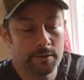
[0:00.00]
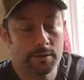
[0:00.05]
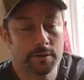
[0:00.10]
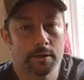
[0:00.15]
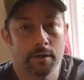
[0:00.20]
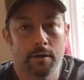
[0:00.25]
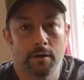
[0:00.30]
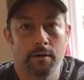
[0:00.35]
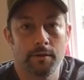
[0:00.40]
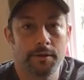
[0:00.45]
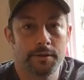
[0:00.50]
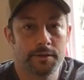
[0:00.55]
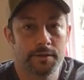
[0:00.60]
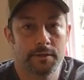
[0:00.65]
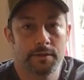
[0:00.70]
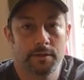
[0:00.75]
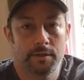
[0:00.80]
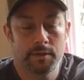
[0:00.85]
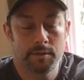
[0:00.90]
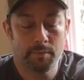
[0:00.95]
so this
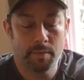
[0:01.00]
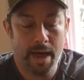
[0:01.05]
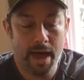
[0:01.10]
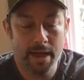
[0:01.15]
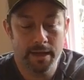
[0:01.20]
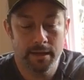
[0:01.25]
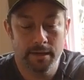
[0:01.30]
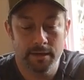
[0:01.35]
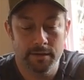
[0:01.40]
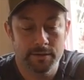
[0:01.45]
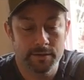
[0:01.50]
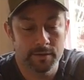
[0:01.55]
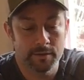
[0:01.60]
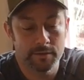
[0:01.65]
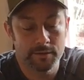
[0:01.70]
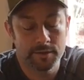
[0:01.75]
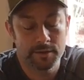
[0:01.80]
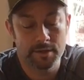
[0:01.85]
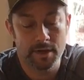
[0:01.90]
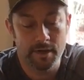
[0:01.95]
is it's back in its
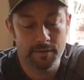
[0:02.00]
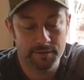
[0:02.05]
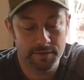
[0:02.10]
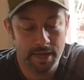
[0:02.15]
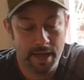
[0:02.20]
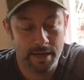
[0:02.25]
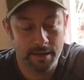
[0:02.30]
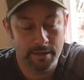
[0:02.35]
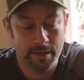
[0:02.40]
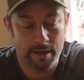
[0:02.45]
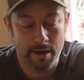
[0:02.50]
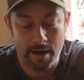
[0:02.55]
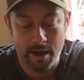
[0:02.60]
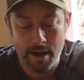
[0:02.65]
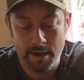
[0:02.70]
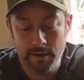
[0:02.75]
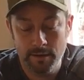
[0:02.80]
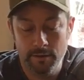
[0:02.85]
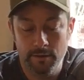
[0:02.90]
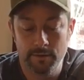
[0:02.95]
little stuff sack that
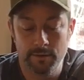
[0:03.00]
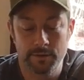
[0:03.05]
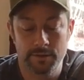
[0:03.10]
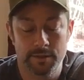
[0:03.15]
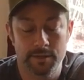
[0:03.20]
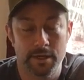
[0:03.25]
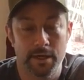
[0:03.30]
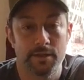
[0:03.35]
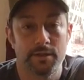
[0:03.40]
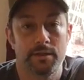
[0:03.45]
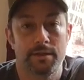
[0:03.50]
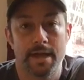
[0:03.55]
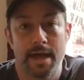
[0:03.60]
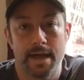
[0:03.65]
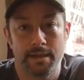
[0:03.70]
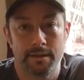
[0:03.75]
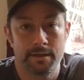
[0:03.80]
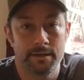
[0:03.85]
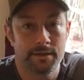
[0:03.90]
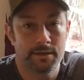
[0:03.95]
I use.
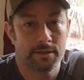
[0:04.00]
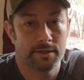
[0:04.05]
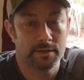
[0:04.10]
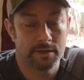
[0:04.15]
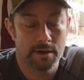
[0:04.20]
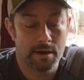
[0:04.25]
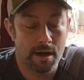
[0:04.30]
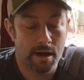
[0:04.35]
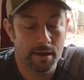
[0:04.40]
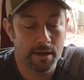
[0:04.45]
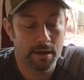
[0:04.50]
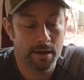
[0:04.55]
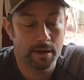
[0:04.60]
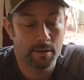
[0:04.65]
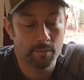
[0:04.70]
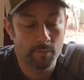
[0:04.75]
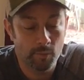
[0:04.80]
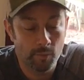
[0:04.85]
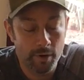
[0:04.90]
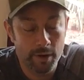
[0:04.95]
This does not
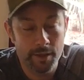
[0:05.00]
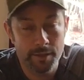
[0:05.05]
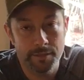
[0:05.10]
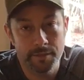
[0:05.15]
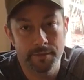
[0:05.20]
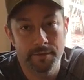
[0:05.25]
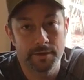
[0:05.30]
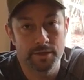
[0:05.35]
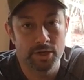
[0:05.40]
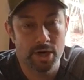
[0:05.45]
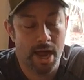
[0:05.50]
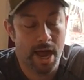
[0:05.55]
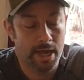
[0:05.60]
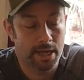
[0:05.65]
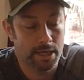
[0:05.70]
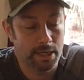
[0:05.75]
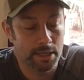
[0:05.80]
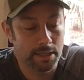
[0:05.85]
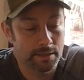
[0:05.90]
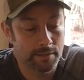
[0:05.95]
come with the
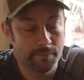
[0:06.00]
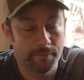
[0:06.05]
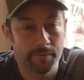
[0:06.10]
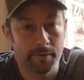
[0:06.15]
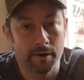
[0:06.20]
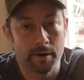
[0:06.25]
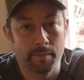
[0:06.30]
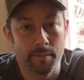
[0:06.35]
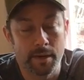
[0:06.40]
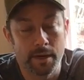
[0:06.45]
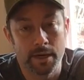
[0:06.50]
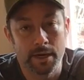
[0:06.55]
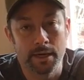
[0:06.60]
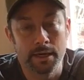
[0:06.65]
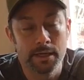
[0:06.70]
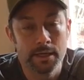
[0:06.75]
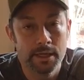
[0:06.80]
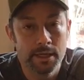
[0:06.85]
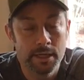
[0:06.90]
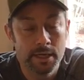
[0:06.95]
jacket from
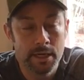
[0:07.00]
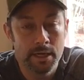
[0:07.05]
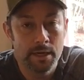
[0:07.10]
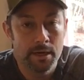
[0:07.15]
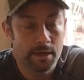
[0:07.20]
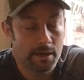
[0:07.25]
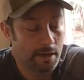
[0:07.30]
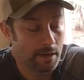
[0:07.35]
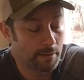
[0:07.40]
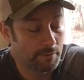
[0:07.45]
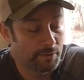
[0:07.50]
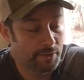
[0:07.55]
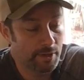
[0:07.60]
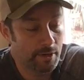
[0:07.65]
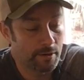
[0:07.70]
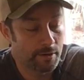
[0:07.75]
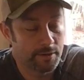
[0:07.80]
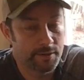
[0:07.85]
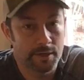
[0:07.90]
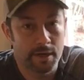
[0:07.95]

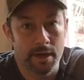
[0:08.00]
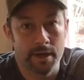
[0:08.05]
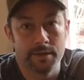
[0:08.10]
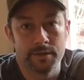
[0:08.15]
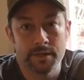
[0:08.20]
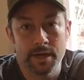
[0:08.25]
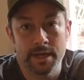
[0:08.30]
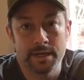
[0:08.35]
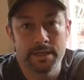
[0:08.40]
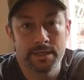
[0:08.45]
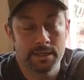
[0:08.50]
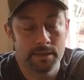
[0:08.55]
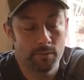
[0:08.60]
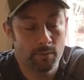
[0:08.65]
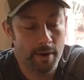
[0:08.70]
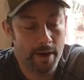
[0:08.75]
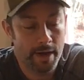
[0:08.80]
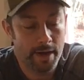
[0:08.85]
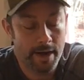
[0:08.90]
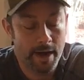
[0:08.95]
Sierra Designs. I did
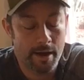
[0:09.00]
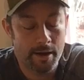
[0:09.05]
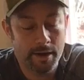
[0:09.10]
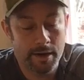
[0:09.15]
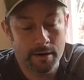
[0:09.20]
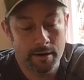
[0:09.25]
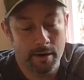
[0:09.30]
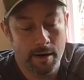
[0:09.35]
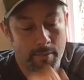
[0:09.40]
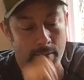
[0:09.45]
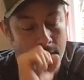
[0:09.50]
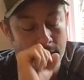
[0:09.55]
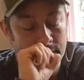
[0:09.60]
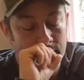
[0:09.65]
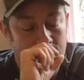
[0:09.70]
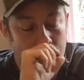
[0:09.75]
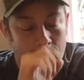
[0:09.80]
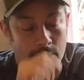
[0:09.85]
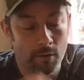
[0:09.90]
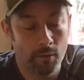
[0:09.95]
weigh it out here on my
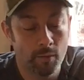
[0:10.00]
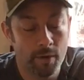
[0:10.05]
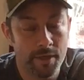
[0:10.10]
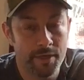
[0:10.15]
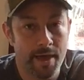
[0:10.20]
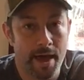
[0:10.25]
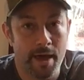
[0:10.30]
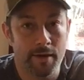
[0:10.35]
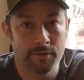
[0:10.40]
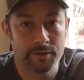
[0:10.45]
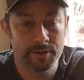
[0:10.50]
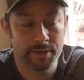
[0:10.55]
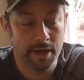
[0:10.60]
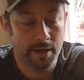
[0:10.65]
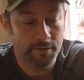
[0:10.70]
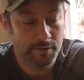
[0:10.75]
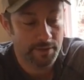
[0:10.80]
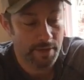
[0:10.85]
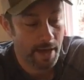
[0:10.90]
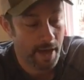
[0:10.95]
scale without
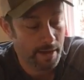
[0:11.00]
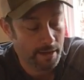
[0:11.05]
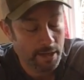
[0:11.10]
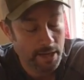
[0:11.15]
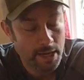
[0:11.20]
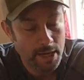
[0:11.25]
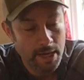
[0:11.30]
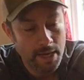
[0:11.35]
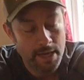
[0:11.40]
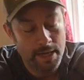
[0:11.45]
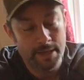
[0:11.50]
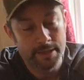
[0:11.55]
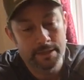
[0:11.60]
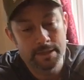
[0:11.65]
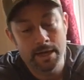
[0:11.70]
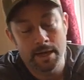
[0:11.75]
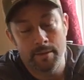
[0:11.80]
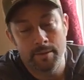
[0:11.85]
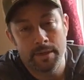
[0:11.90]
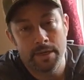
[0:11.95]
stuff sack.
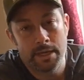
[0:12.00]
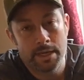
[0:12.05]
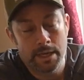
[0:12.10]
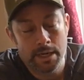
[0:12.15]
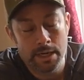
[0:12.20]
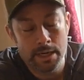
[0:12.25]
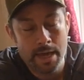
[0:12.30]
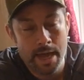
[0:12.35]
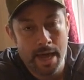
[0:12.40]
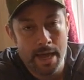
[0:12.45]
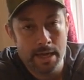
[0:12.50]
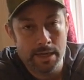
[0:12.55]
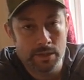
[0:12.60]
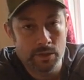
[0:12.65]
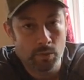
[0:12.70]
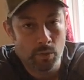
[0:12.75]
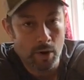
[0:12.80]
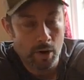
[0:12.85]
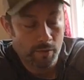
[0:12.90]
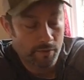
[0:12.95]
It's coming in at
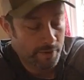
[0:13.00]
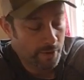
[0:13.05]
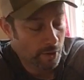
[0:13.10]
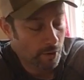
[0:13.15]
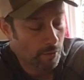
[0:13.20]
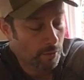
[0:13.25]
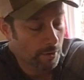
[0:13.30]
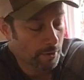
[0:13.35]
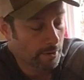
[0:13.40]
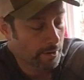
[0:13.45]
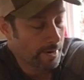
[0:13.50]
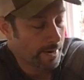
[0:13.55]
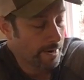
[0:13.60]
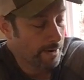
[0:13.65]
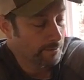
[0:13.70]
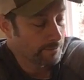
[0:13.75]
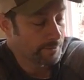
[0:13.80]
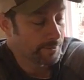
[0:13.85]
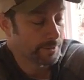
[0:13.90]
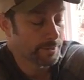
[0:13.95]
12¼
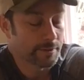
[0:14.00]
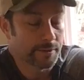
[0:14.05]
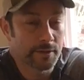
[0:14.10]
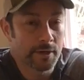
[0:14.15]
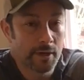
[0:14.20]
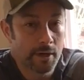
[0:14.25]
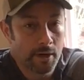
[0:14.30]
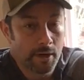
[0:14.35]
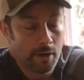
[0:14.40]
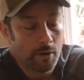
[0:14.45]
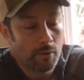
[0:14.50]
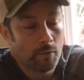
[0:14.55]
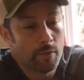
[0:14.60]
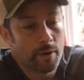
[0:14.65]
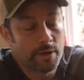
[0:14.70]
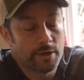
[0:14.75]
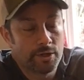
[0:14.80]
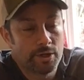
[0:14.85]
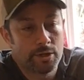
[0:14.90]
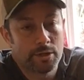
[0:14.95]
ounces,
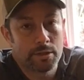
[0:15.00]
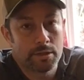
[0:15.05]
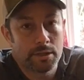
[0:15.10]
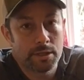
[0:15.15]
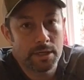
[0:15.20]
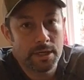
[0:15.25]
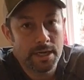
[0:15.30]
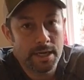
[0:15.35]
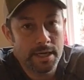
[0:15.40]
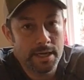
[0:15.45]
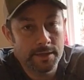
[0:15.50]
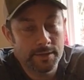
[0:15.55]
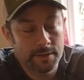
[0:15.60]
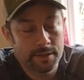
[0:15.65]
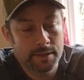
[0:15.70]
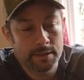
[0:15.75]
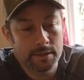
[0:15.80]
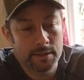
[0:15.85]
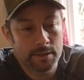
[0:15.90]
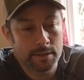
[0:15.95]
which
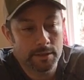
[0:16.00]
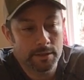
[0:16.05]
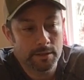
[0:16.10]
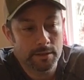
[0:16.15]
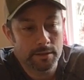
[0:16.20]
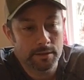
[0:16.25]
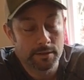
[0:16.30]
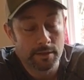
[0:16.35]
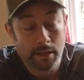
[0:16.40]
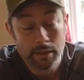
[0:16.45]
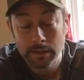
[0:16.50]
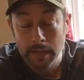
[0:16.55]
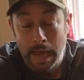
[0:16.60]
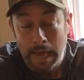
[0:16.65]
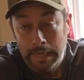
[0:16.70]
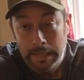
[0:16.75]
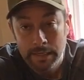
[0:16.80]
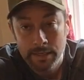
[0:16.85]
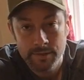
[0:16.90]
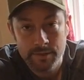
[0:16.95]
isn't the
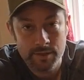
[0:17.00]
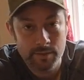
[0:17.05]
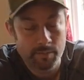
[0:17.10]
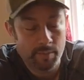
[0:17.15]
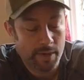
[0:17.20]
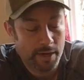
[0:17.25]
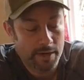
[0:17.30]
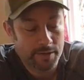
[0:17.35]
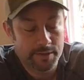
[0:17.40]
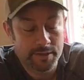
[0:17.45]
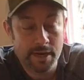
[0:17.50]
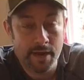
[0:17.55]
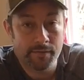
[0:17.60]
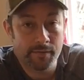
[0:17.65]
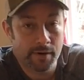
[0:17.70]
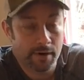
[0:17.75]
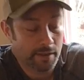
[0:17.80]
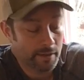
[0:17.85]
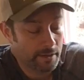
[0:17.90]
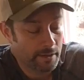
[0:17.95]
lightest, but it's
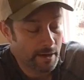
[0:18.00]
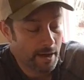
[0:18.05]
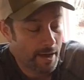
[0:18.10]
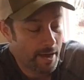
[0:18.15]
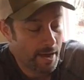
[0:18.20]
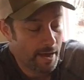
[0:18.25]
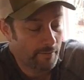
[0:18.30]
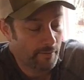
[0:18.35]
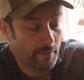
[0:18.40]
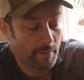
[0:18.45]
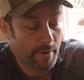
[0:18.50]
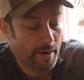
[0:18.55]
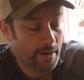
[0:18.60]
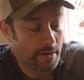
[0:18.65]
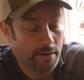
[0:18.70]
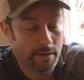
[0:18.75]
definitely not heavy by